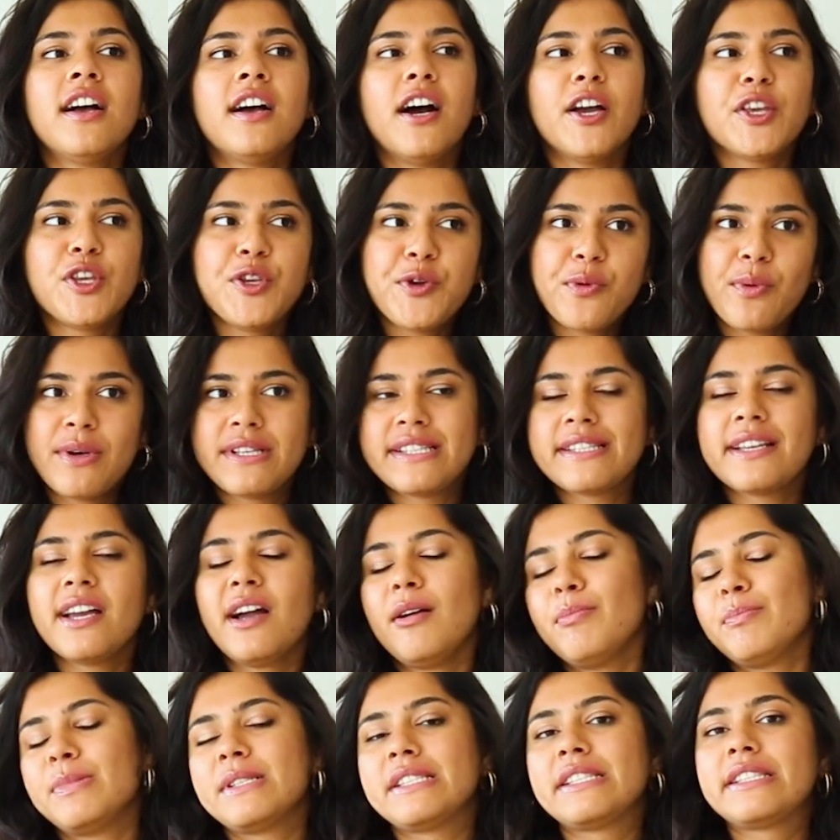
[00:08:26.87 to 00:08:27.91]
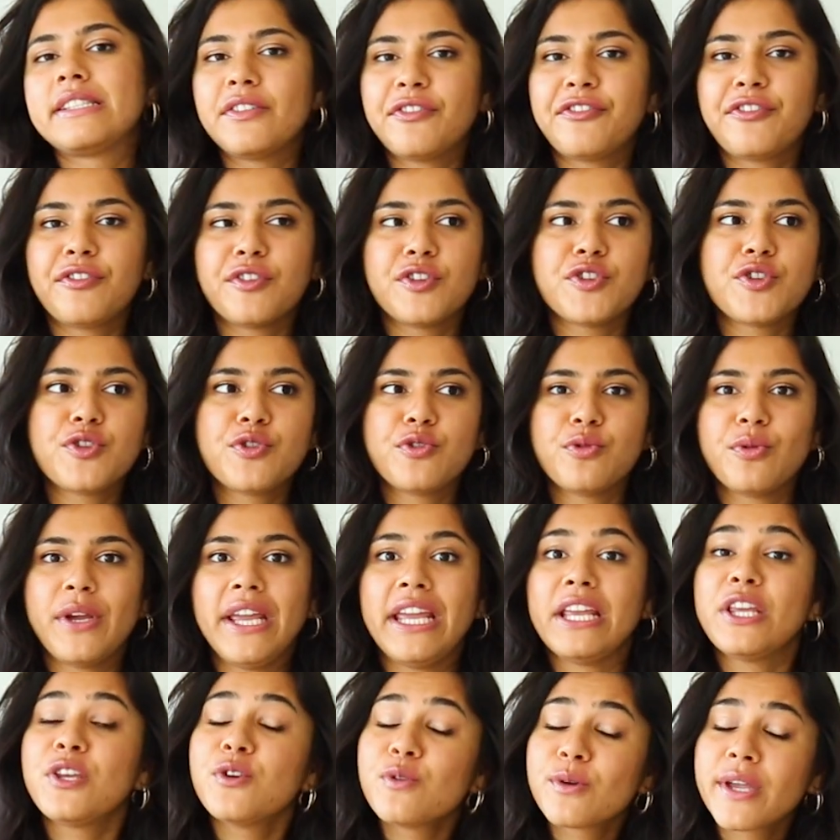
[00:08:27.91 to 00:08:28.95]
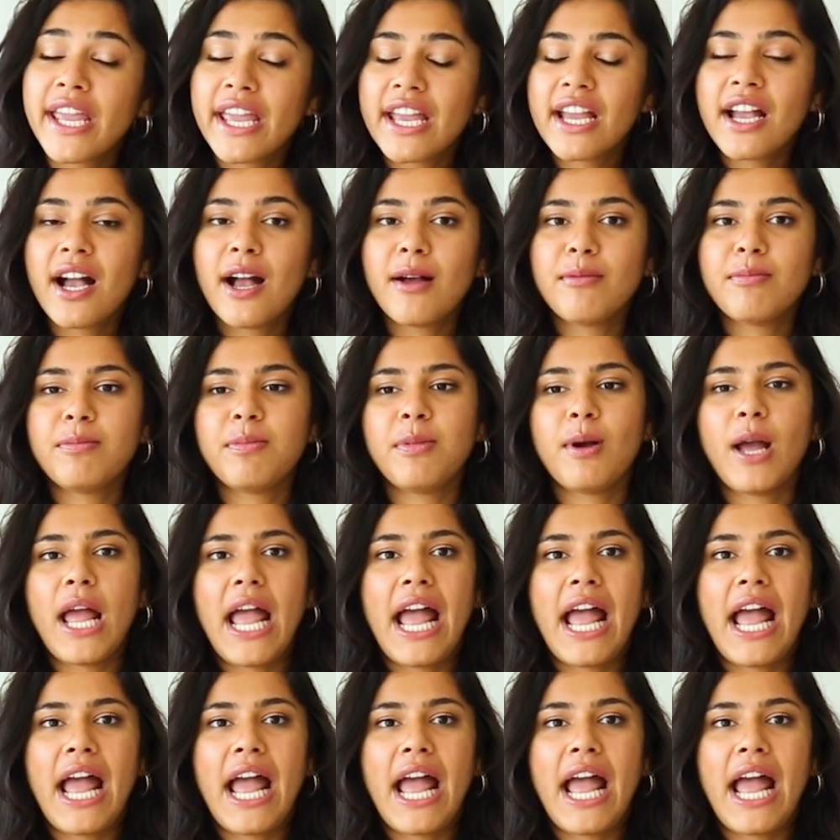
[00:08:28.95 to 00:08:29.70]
A US cup is different to a UK cup,